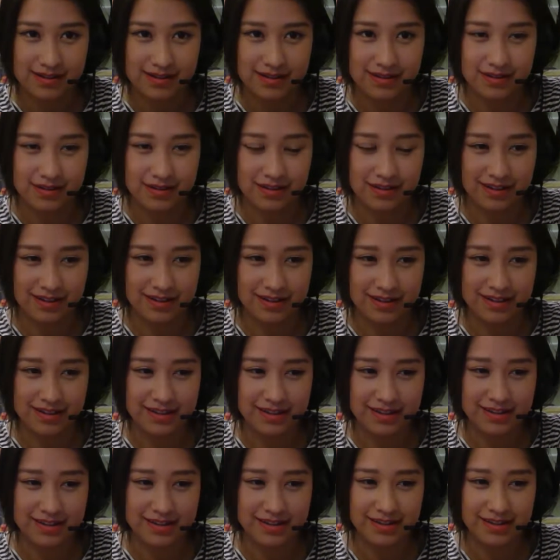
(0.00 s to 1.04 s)

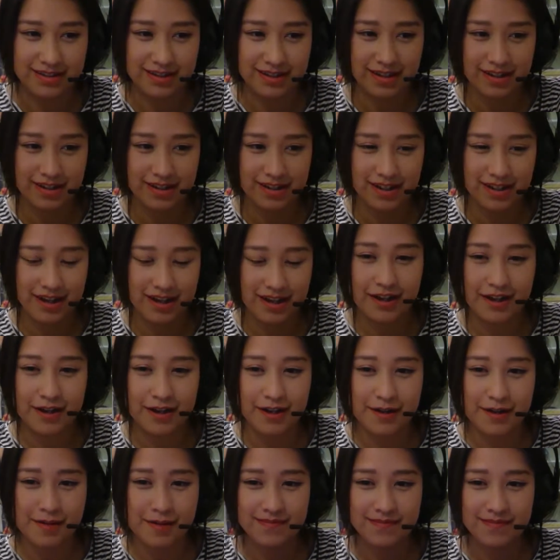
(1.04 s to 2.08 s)
College.
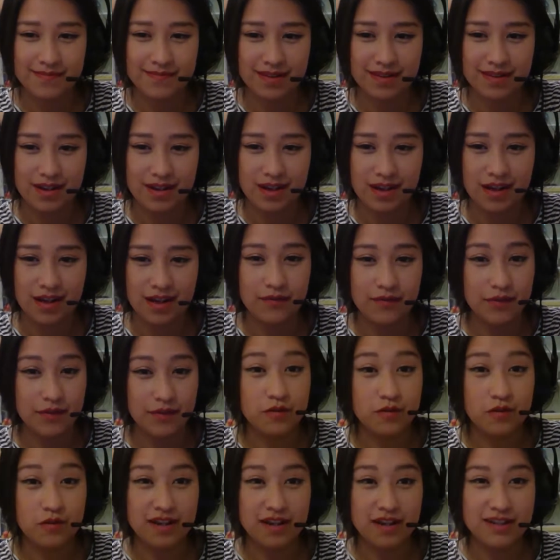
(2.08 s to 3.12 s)
If you're
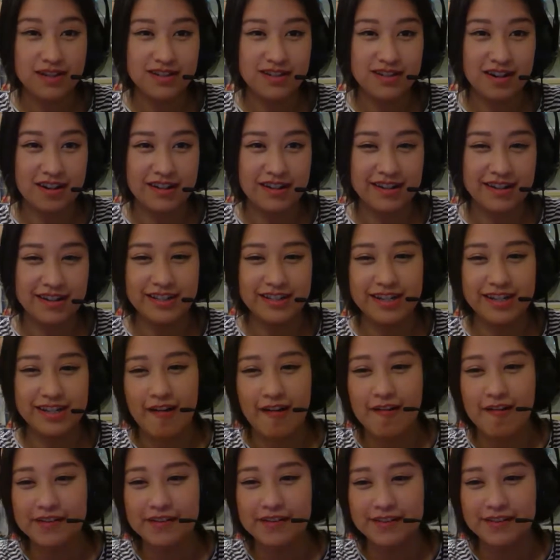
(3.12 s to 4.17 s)
going into college,
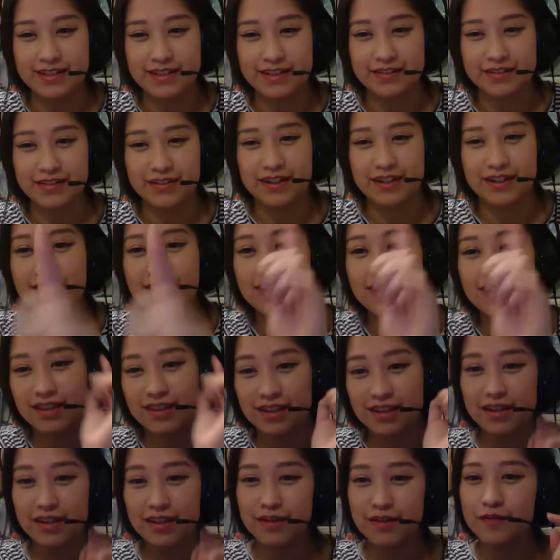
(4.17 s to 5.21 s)
that's right.
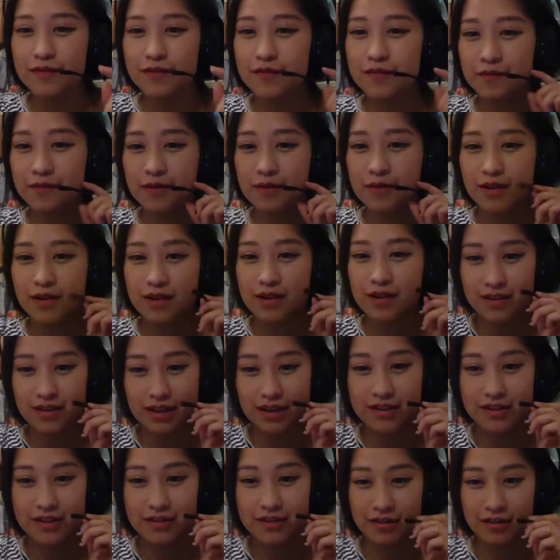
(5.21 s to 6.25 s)
Thank you,
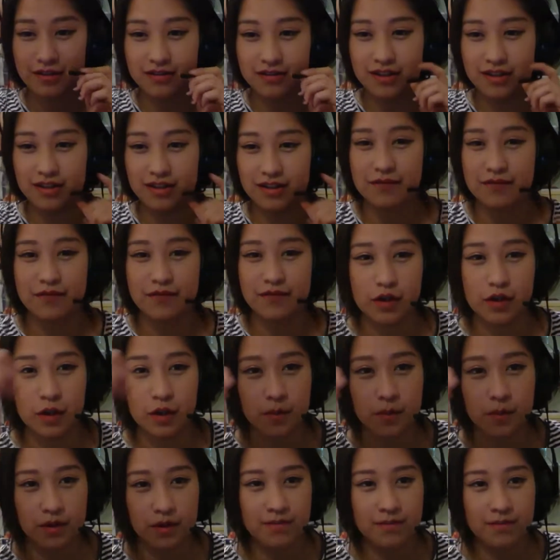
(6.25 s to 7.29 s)
young kid, for
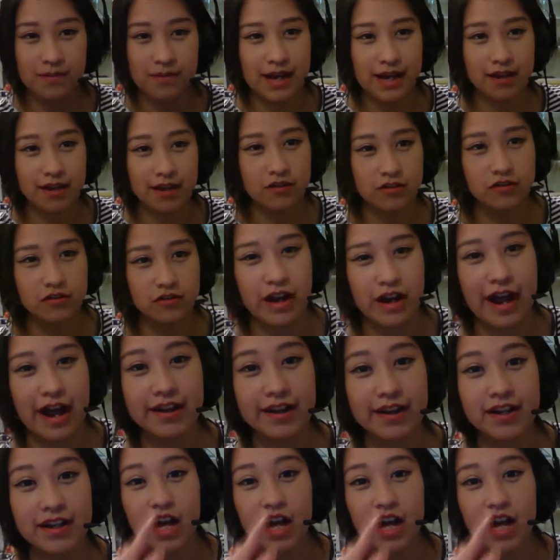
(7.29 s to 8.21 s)
putting me back on track.